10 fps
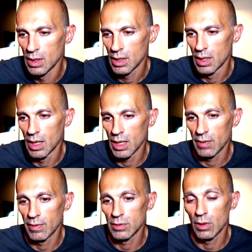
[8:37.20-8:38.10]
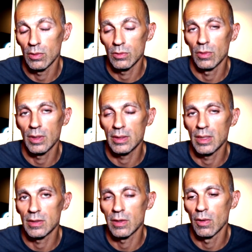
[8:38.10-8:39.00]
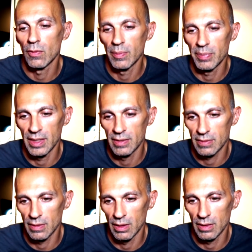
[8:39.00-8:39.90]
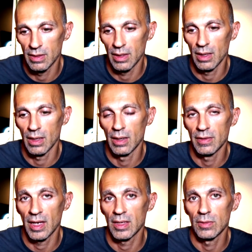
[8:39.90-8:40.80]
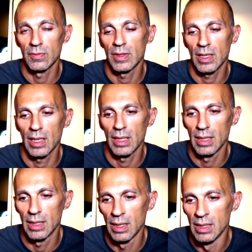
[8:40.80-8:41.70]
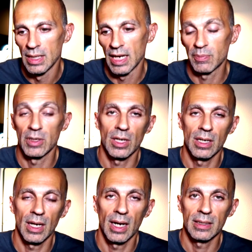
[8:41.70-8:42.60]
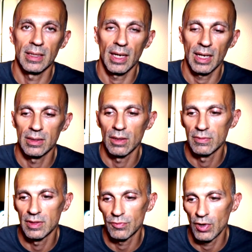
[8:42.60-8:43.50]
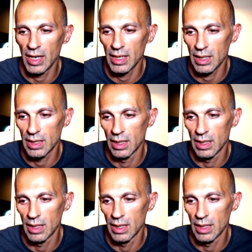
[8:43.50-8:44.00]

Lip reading: even though during the slow repeats the narrow heel, especially at the end of the training,